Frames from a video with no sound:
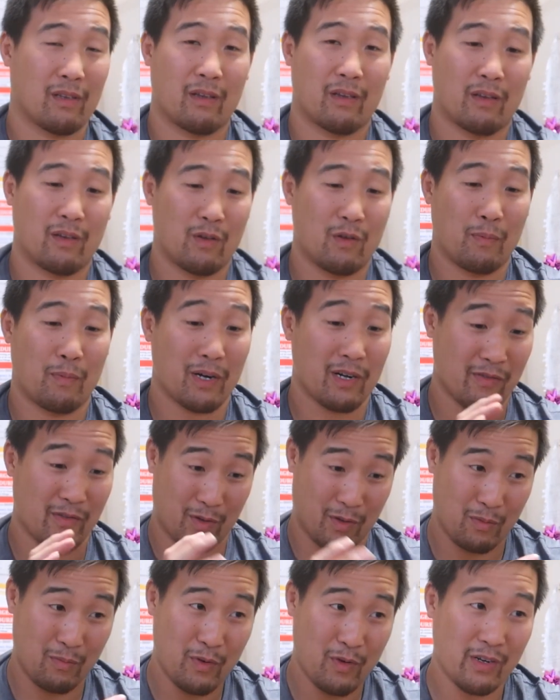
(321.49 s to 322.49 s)
and you're part
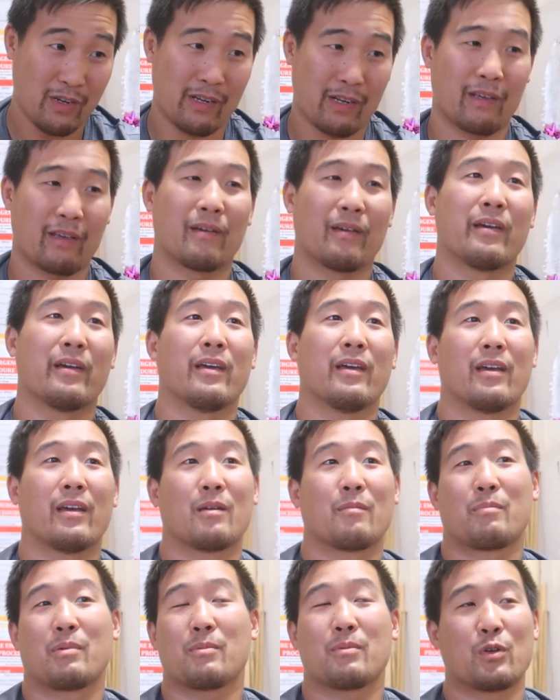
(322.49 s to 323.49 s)
of a community.
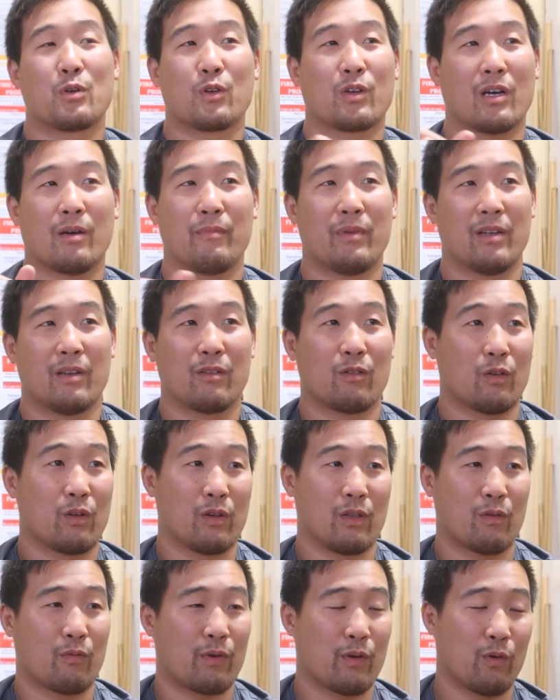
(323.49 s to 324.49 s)
People who come in,
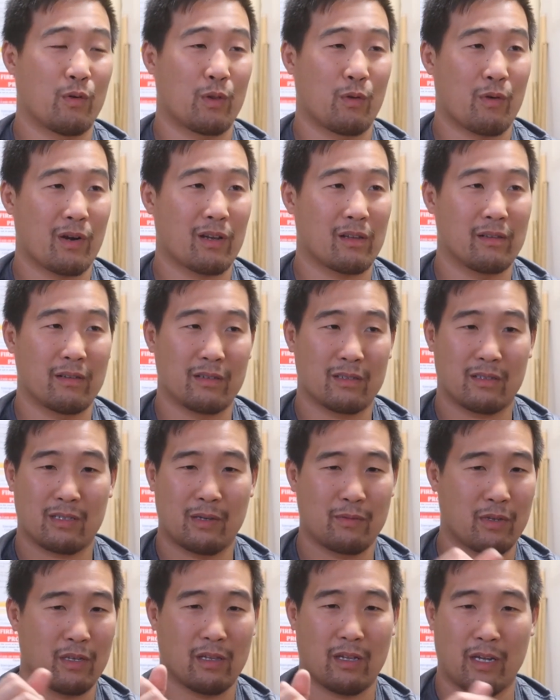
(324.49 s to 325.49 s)
all the regulars,
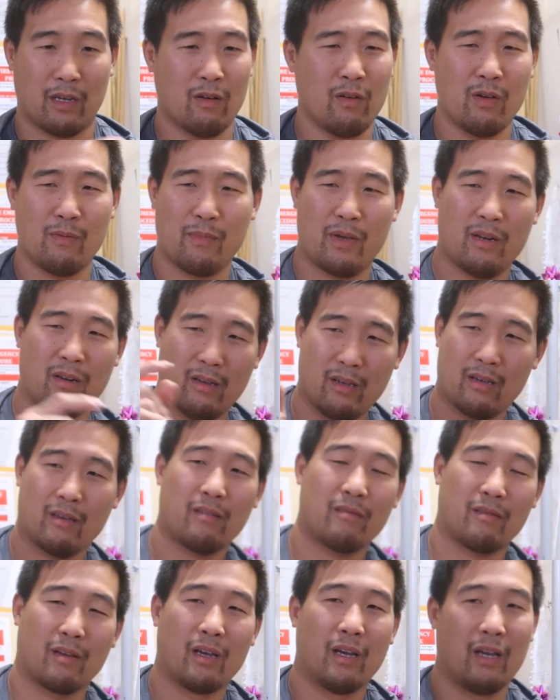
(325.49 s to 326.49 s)
seem to like, oh
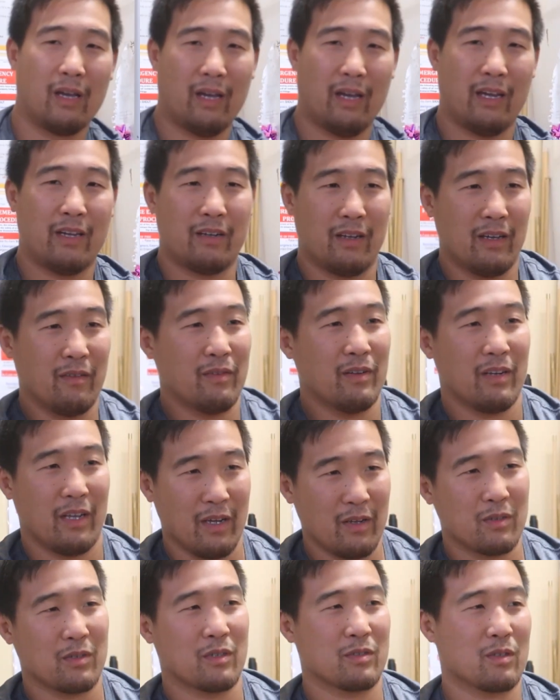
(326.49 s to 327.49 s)
man, hey David,
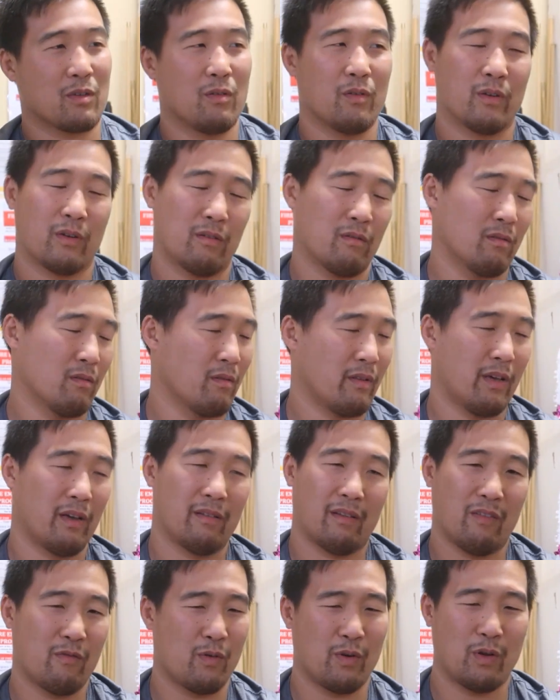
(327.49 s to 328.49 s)
how's it going, and all
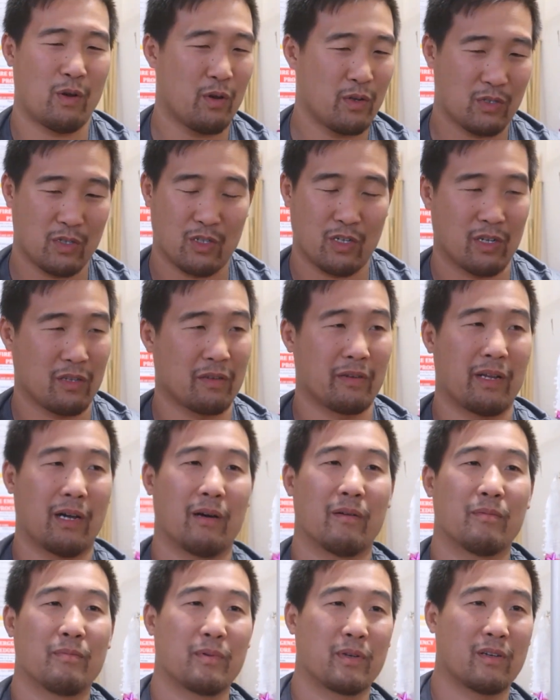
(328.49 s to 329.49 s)
that. Everyone knows each other
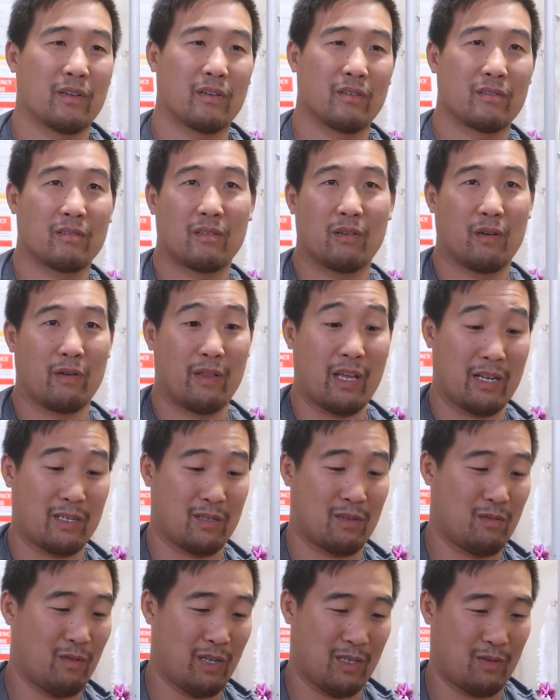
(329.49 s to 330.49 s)
now because
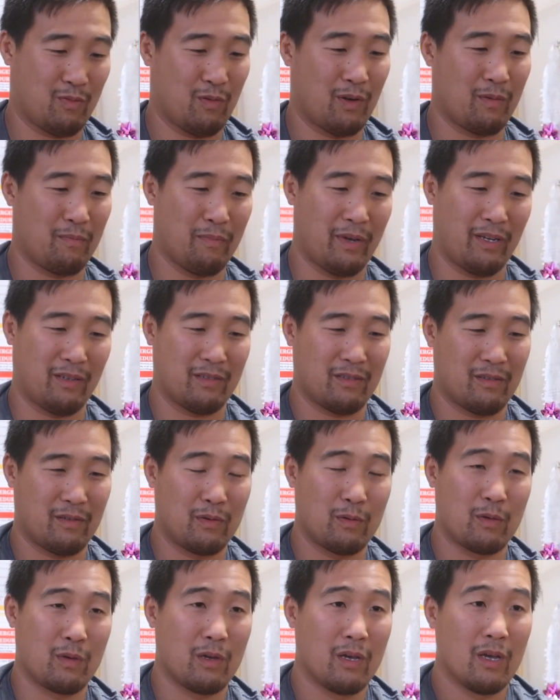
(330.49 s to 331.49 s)
that's what makes
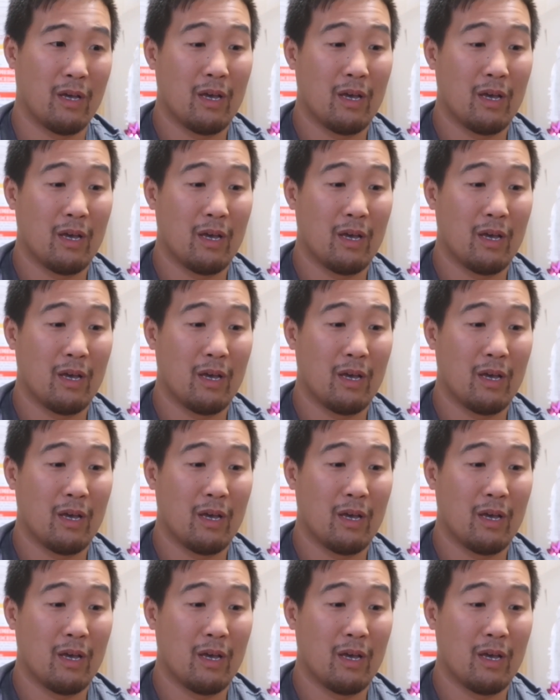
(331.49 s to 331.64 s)
you